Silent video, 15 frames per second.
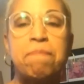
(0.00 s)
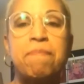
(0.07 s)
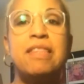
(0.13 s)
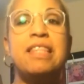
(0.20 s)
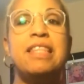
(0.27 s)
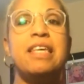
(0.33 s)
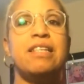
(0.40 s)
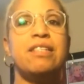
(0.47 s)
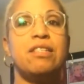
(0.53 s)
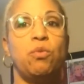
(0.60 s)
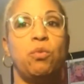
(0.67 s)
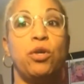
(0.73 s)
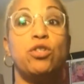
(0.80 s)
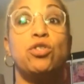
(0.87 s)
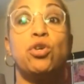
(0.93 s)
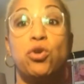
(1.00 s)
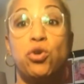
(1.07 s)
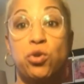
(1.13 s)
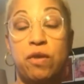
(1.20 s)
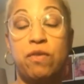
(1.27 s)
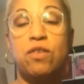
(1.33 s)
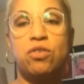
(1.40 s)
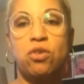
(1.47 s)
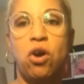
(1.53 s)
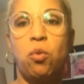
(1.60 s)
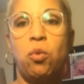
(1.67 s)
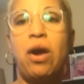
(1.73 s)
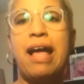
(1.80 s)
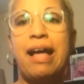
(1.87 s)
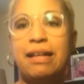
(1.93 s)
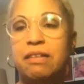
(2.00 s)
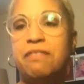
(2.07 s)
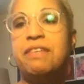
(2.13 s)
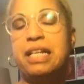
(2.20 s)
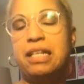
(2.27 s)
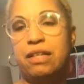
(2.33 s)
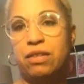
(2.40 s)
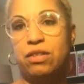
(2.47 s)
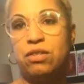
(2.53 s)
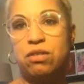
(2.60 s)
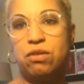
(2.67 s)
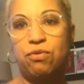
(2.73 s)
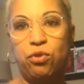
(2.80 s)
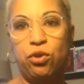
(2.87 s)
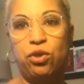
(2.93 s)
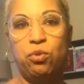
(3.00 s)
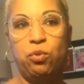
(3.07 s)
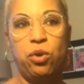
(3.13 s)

We're turning this on. We're elevating this for you.